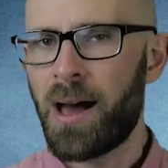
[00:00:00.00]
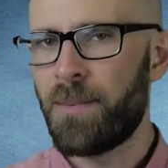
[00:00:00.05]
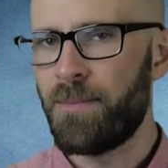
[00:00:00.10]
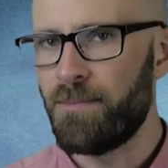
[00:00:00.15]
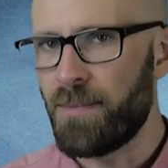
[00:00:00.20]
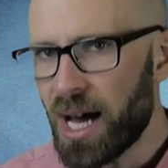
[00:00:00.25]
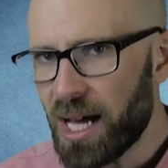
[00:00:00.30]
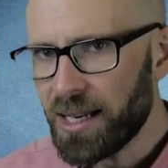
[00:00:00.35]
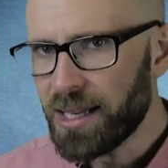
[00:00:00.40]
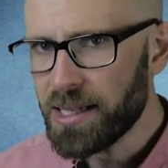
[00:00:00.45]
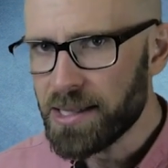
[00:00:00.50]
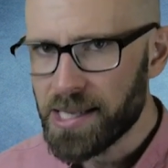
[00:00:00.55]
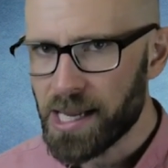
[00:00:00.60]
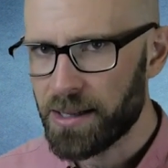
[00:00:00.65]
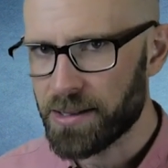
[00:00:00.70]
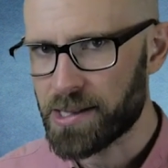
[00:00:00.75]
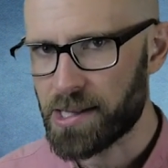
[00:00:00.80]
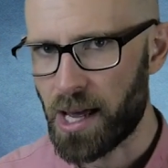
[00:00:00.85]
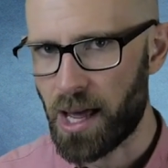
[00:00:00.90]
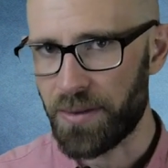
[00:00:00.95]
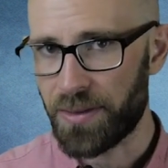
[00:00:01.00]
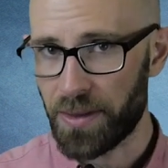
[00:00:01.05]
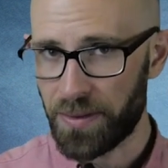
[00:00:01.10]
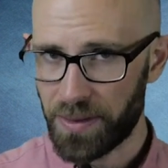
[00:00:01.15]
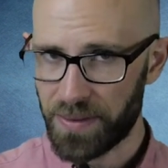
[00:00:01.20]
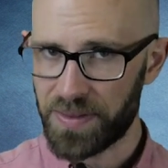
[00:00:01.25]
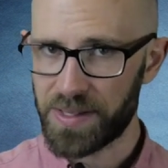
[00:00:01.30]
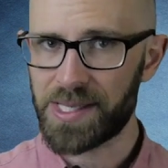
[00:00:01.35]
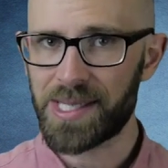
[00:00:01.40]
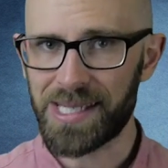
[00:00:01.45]
Merlin tells Arthur
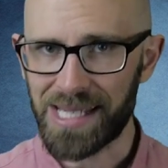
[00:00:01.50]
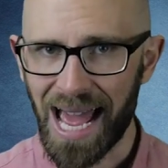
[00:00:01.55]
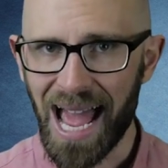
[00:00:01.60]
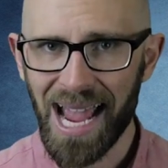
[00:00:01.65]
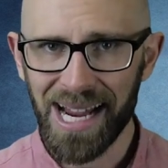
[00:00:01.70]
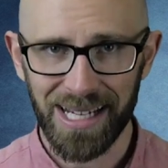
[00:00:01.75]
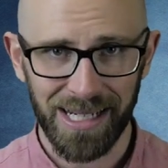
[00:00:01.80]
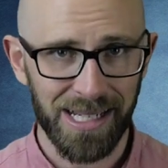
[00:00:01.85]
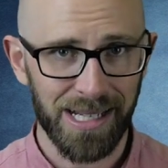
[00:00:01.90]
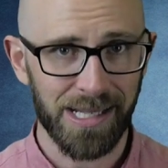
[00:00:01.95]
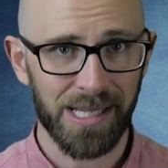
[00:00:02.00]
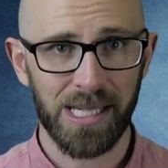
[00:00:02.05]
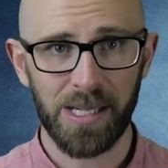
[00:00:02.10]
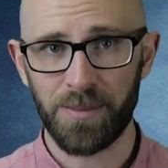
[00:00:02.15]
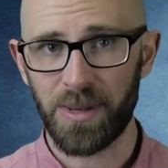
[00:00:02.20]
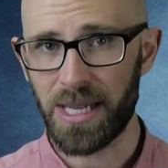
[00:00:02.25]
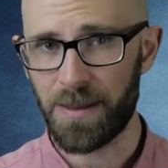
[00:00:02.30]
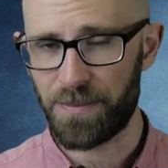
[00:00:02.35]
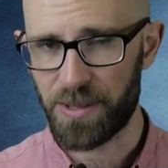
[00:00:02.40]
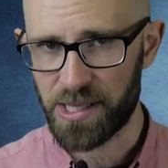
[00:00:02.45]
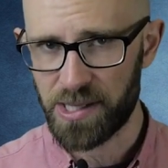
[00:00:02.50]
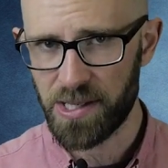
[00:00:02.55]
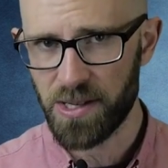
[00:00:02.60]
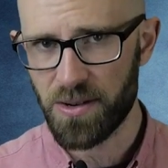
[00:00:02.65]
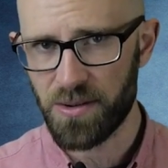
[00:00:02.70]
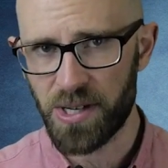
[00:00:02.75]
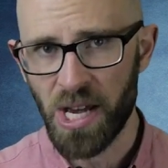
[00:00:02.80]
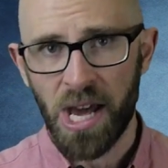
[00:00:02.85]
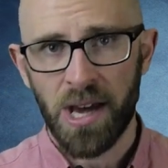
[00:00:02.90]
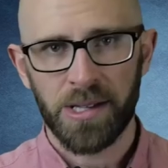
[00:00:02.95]
that the stag needs to be
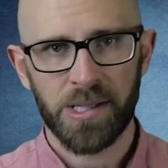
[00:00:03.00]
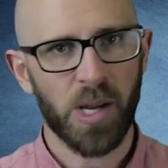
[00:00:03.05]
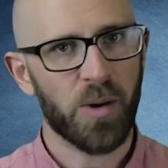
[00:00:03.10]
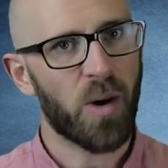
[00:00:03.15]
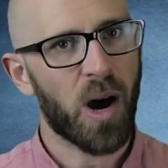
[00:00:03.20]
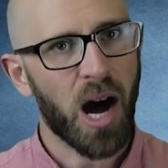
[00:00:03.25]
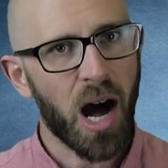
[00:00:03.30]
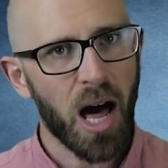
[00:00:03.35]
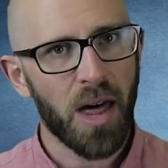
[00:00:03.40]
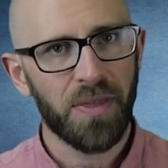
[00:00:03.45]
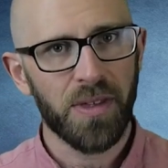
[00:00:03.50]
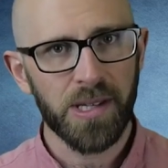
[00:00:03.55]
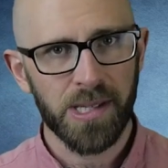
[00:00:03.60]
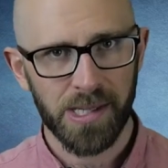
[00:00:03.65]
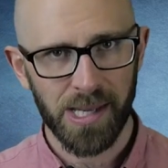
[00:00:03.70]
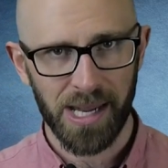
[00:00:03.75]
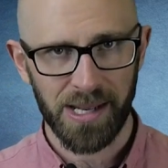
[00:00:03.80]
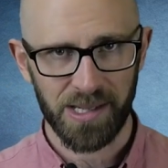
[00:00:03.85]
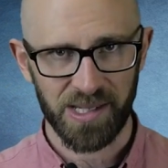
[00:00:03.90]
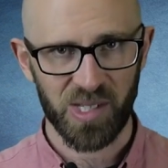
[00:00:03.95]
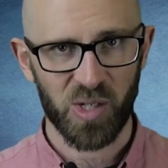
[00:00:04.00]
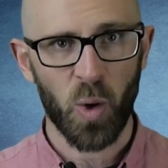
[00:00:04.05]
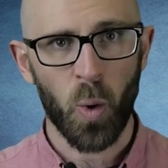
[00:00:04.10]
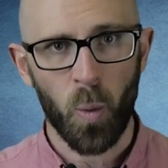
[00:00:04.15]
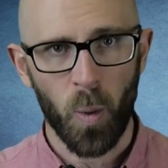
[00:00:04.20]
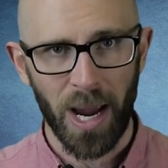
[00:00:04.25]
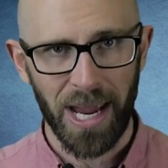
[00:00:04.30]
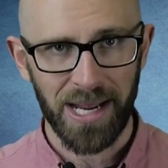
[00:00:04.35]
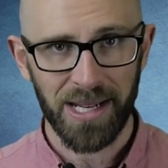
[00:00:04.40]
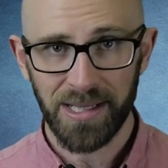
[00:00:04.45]
pursued, so Arthur sends
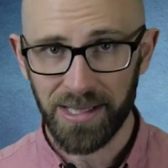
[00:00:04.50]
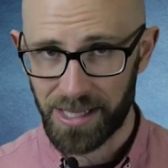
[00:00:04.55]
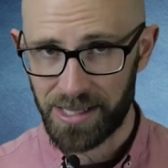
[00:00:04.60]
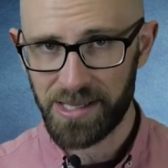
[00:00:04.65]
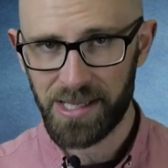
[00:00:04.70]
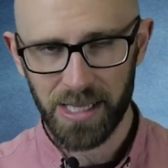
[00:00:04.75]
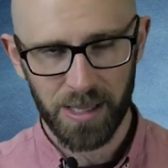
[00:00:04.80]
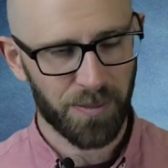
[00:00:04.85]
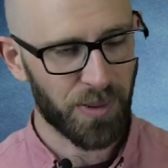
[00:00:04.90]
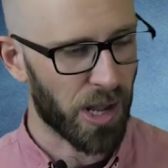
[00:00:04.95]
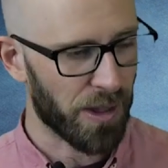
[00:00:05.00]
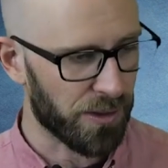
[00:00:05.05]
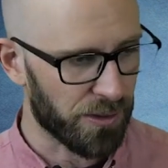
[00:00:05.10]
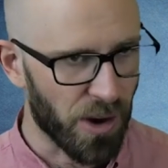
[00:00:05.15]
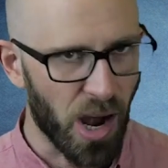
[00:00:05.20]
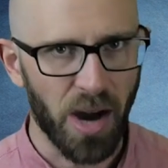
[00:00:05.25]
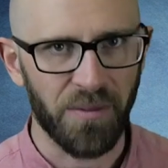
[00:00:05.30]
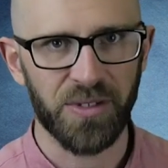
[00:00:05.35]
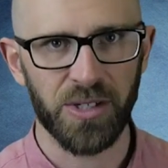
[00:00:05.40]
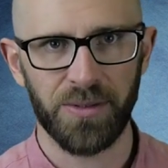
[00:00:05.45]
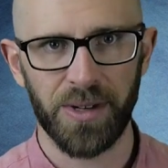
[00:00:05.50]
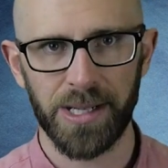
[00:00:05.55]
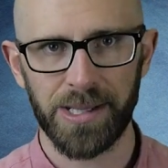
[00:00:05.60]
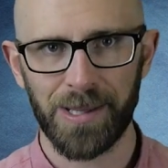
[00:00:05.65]
Gawain and his brother after